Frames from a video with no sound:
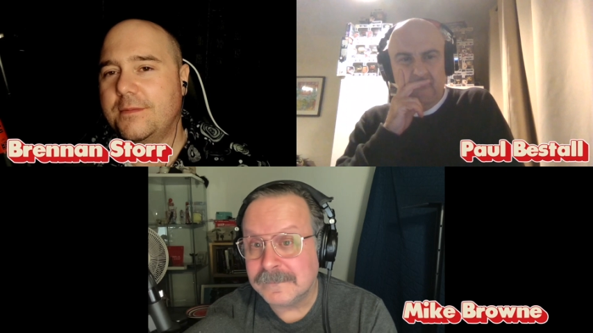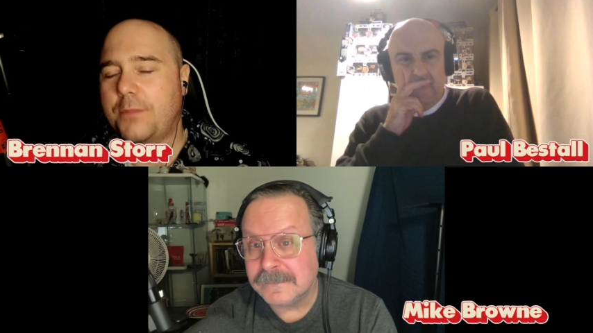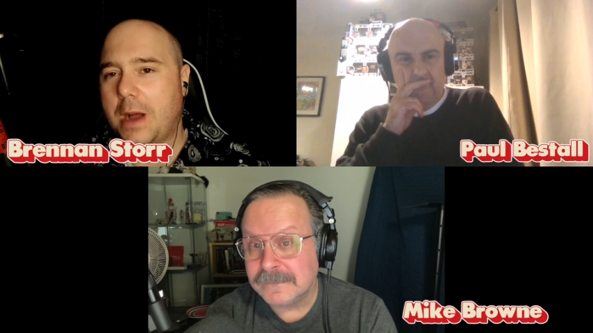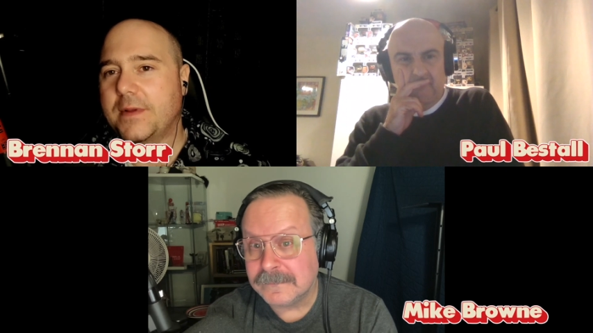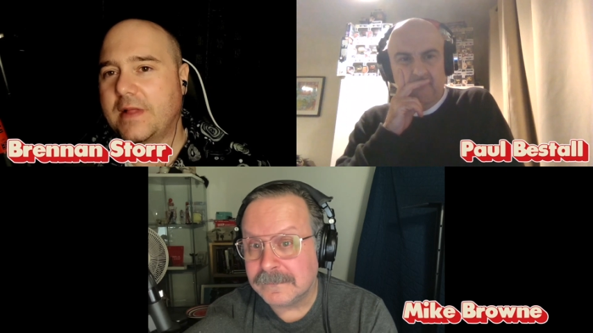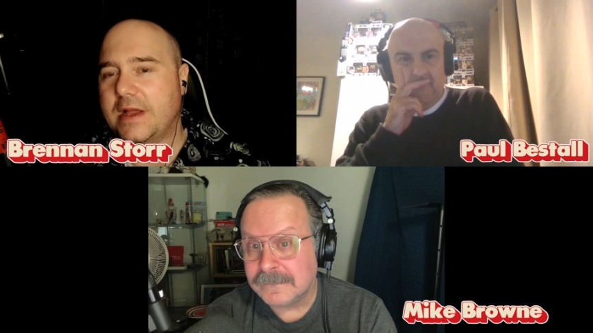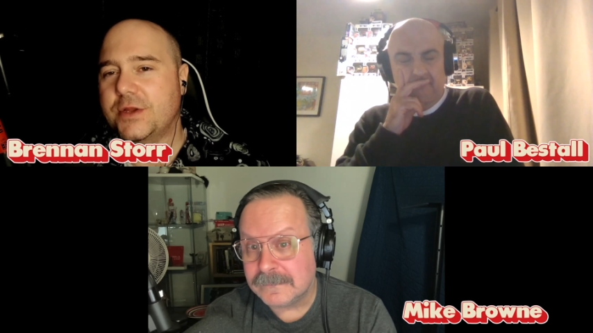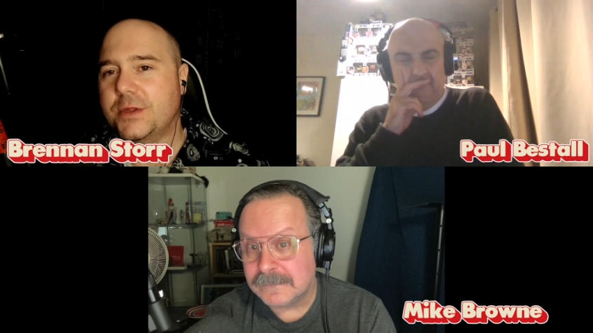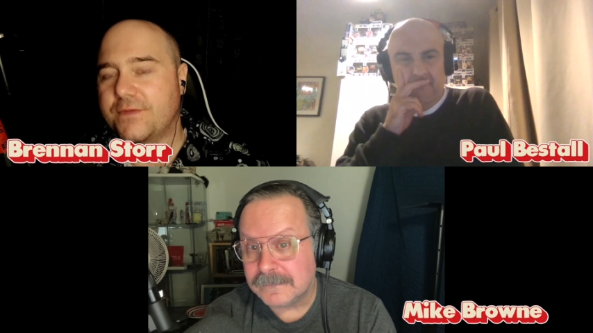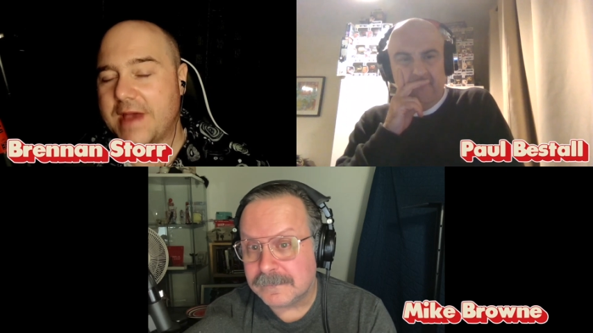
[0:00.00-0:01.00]

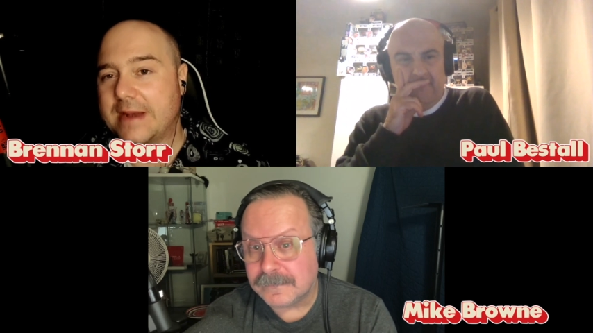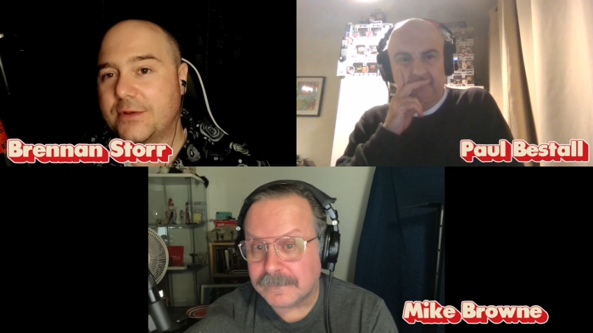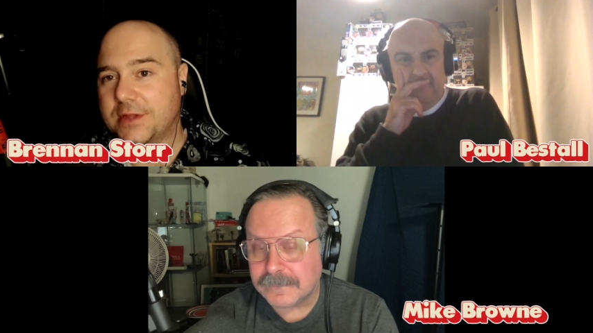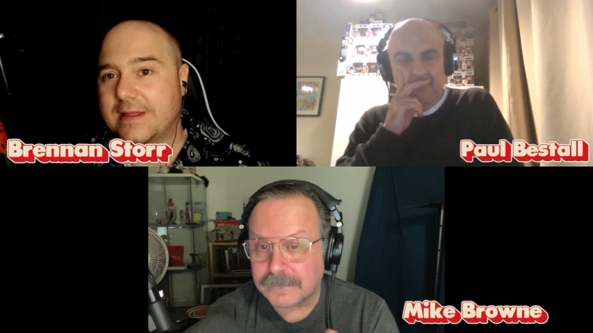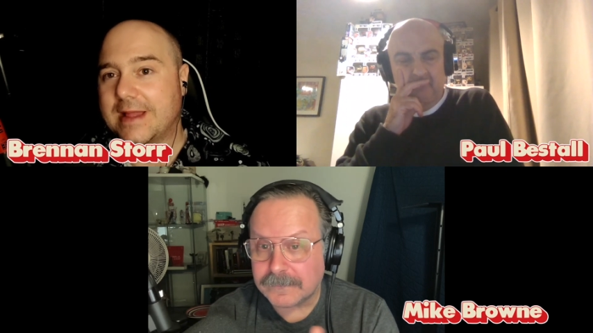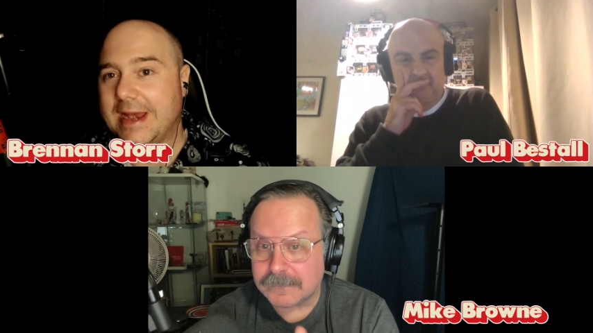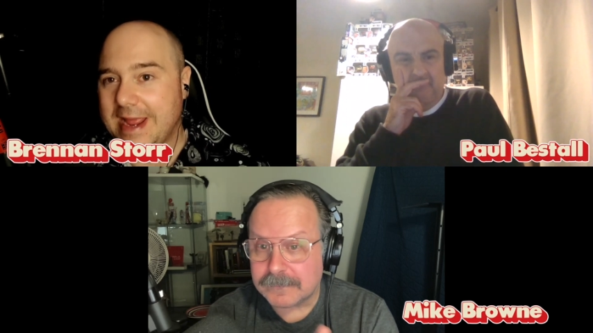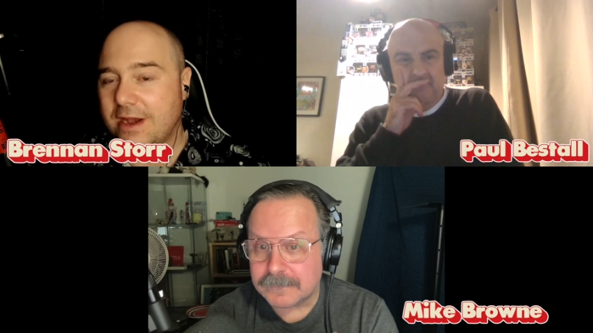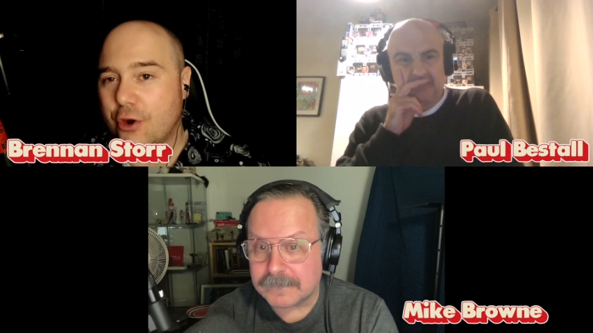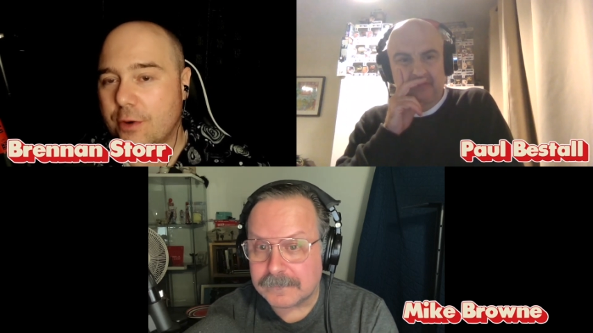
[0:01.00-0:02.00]
Speaker 1: populations of animals like that
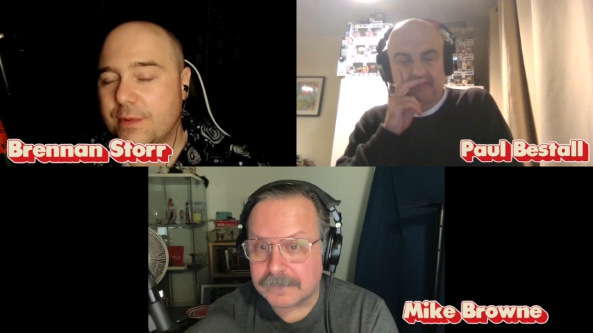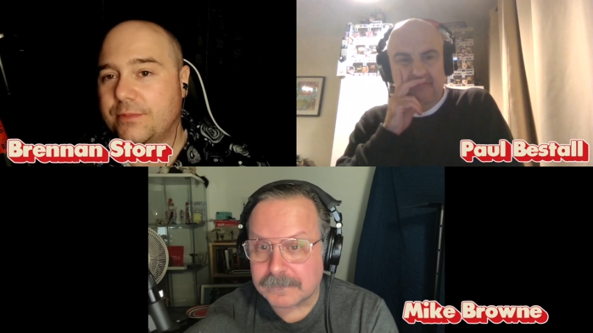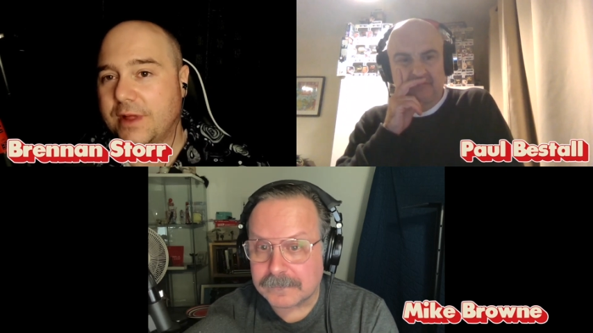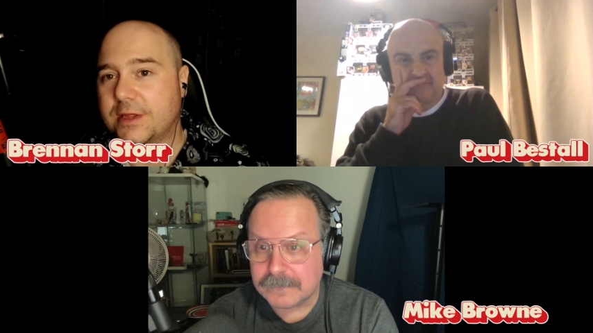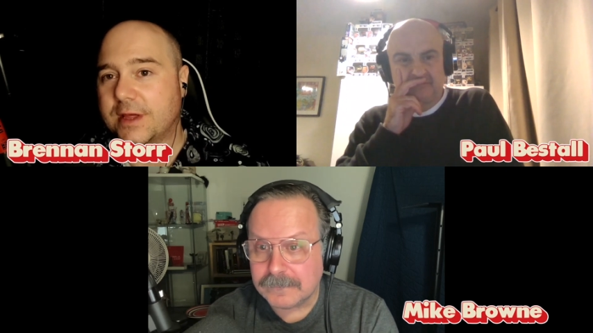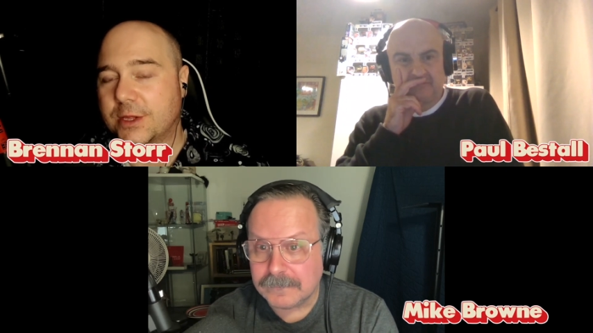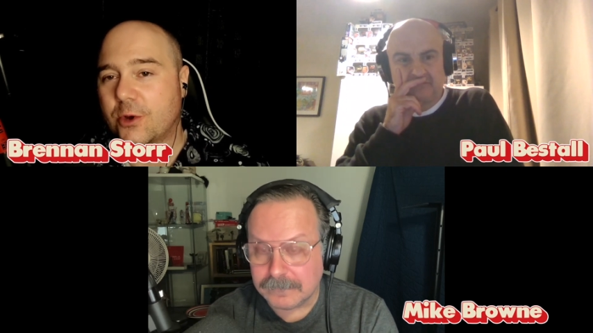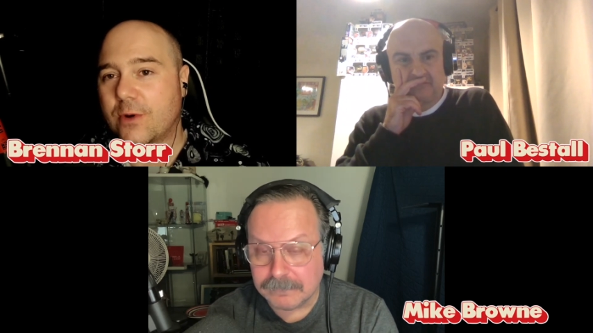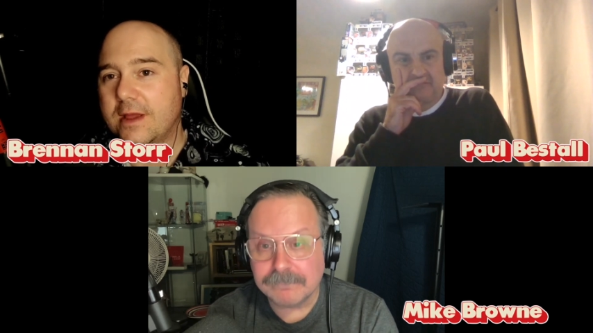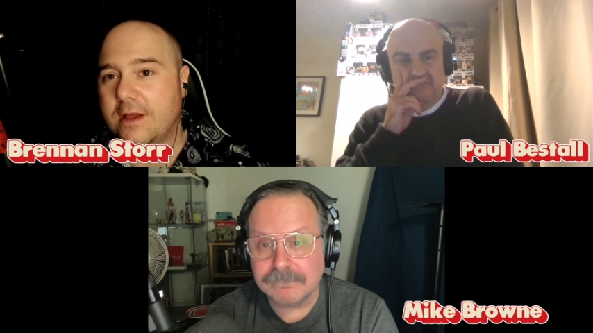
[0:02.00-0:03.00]
in an urban place like
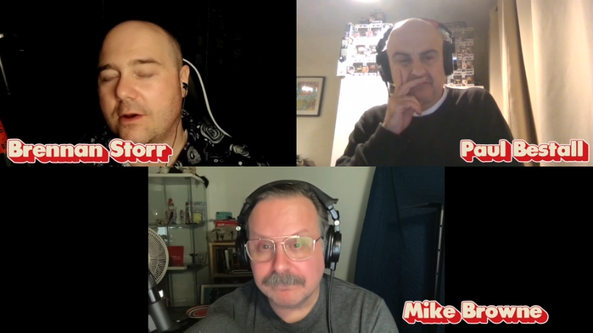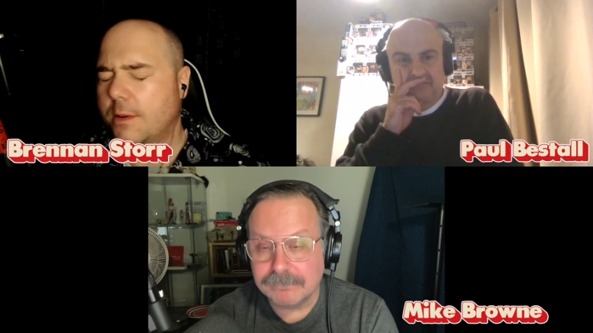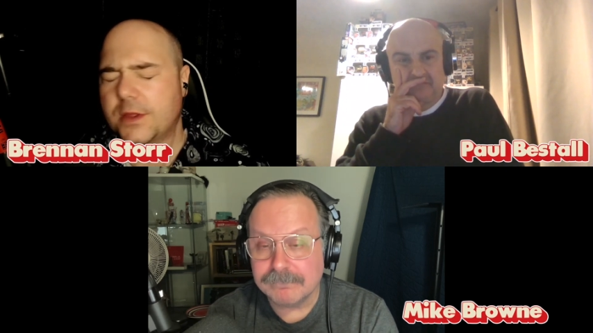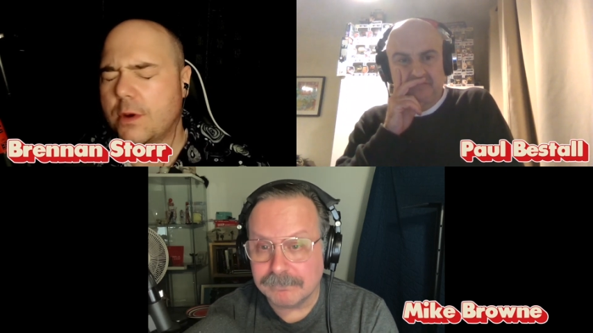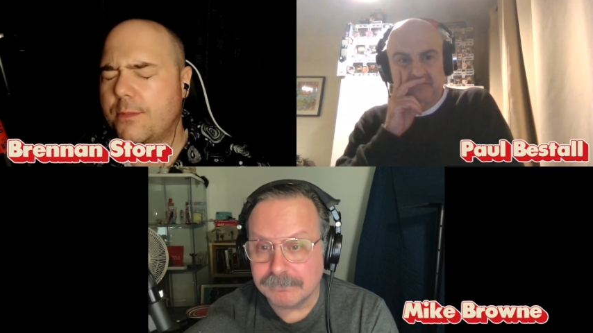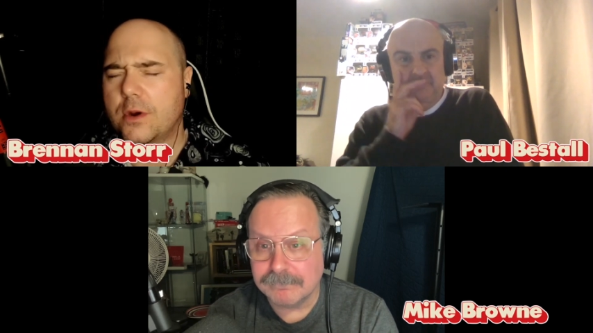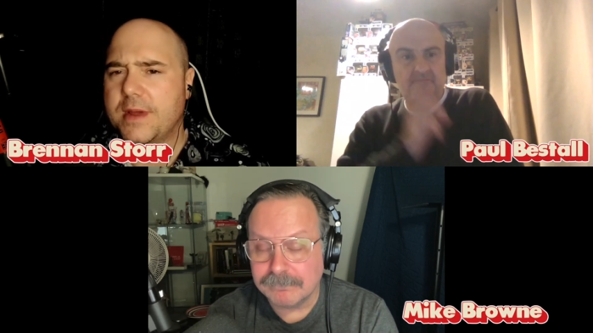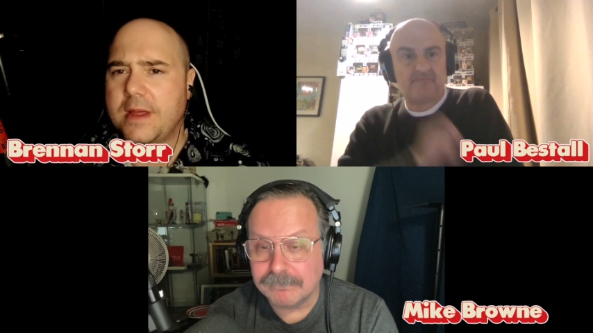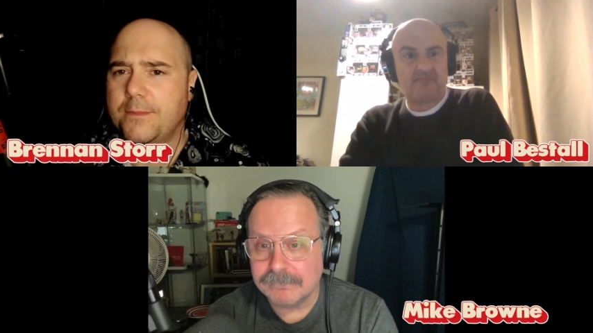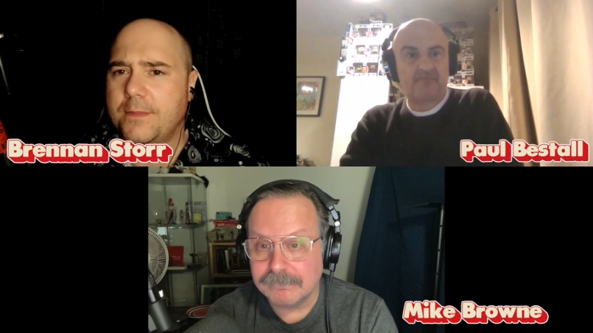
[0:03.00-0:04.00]
Surrey or sorry mm-hmm.
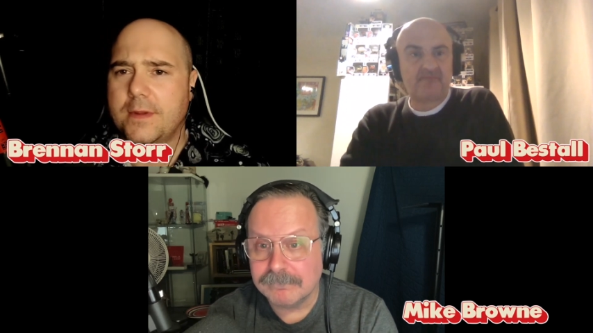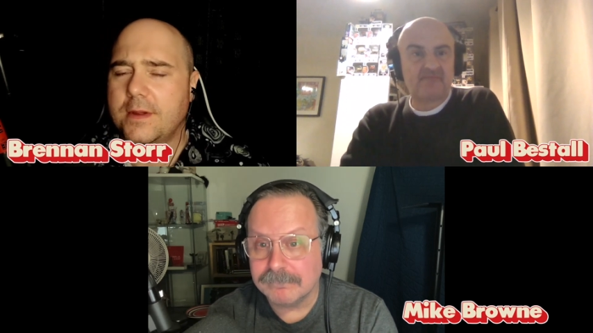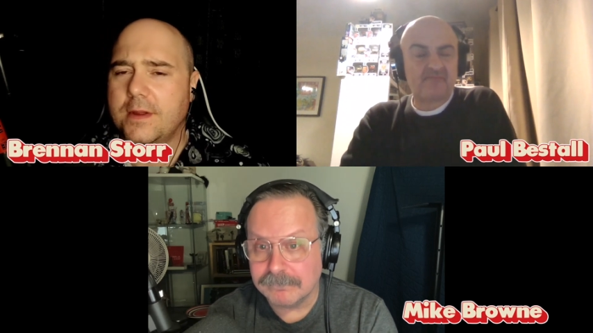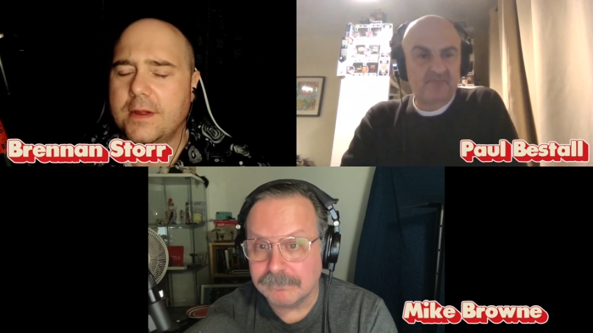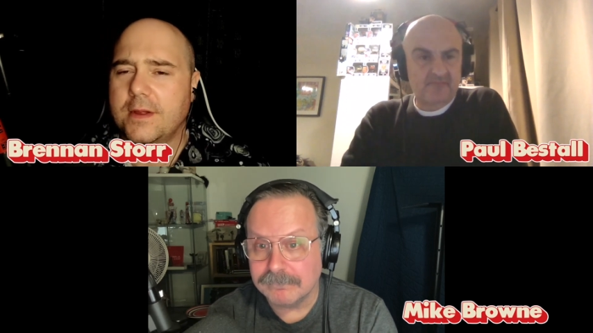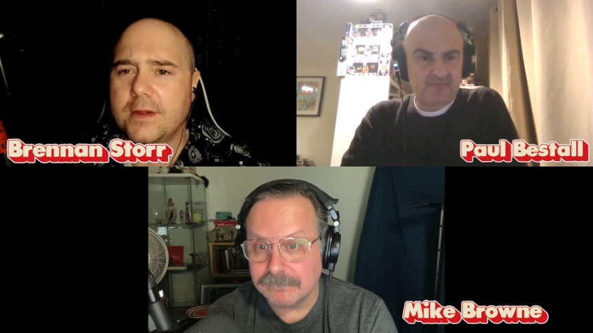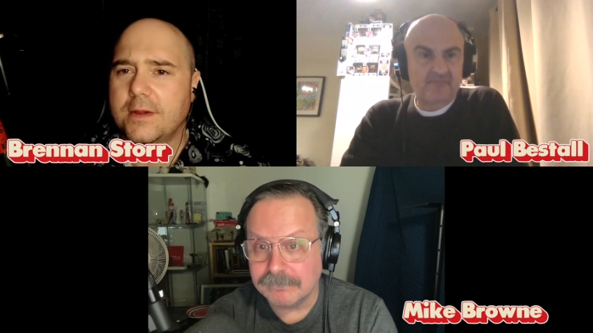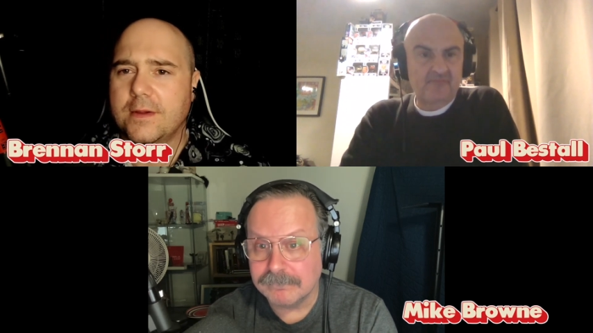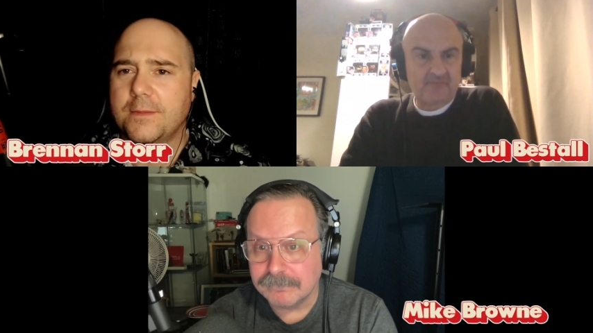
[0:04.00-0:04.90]
Burnaby. Mm-hmm.